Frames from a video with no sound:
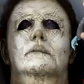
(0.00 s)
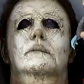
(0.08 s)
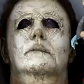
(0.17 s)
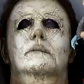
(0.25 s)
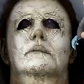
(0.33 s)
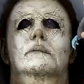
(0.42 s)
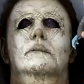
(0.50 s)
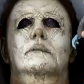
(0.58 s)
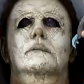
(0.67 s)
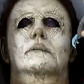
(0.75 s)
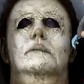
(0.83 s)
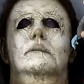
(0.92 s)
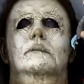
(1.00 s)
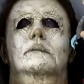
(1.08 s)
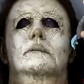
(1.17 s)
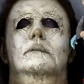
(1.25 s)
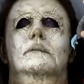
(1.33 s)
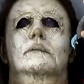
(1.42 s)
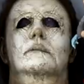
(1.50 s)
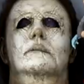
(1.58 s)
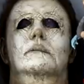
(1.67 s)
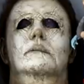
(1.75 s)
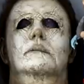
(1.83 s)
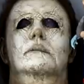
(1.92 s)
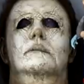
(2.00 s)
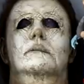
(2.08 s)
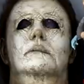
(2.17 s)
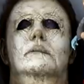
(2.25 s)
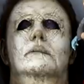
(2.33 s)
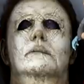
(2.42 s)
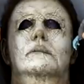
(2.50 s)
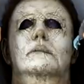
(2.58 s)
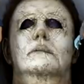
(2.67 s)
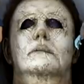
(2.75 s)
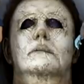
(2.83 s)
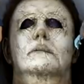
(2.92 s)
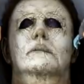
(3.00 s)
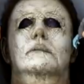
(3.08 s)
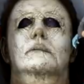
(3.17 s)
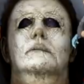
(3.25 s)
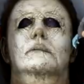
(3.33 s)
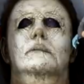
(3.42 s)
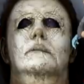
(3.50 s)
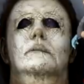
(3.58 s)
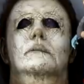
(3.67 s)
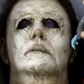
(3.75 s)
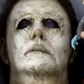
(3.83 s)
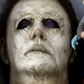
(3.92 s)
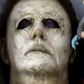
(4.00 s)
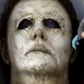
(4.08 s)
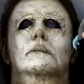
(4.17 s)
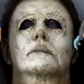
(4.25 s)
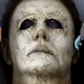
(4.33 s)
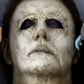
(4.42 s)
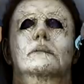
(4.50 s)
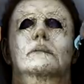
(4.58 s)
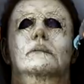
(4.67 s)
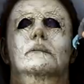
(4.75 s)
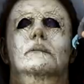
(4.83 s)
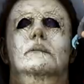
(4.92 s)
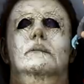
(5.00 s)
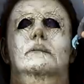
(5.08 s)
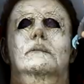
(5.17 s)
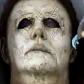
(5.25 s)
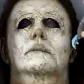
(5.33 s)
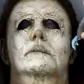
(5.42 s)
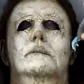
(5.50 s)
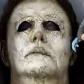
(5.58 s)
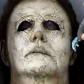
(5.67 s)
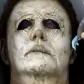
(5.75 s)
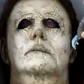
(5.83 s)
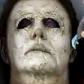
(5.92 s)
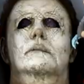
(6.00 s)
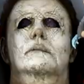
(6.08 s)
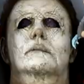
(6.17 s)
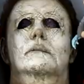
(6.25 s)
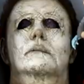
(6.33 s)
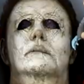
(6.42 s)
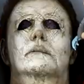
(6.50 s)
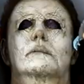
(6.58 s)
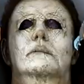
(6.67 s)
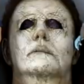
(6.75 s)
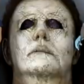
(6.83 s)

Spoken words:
No words are spoken by the person on screen.